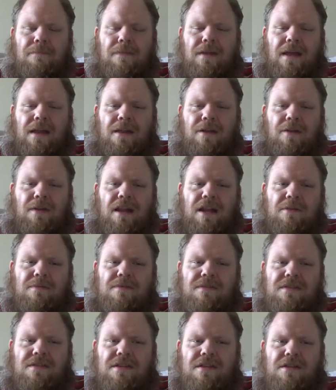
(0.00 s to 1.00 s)
got a
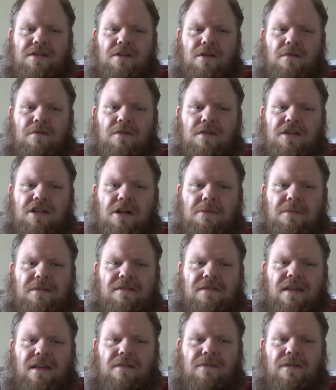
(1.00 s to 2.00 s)
unanimous decision over Jeremy
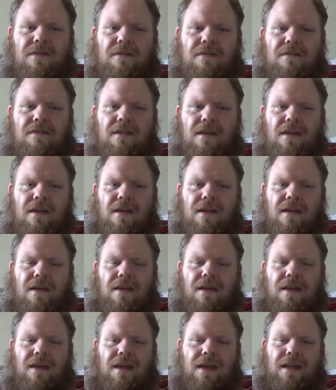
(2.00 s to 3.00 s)
Stevens,
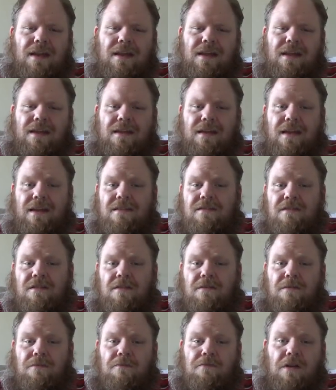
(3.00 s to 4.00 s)
and he's
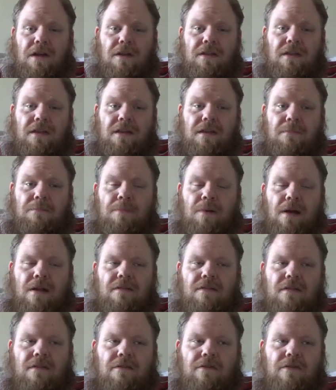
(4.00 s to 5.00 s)
looked fairly
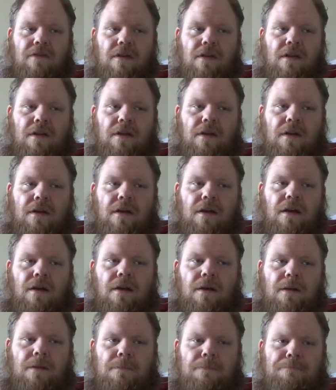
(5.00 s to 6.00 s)
impressive.
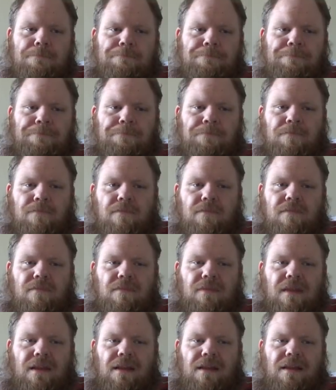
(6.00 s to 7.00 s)
In
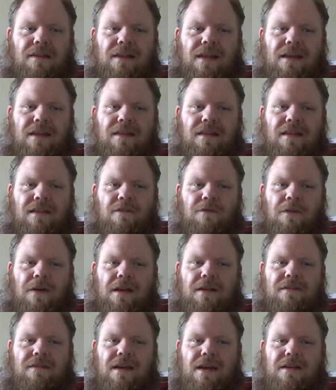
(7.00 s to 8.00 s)
this
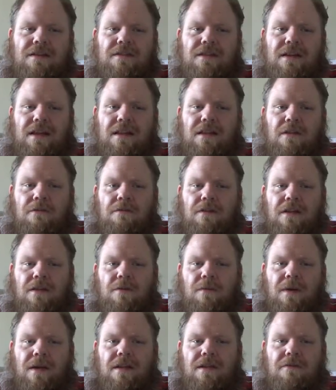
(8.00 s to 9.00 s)
fight's actually at the
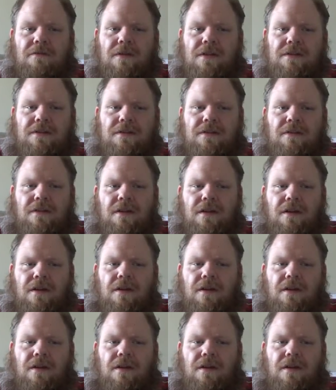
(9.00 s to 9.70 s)
featherweight division.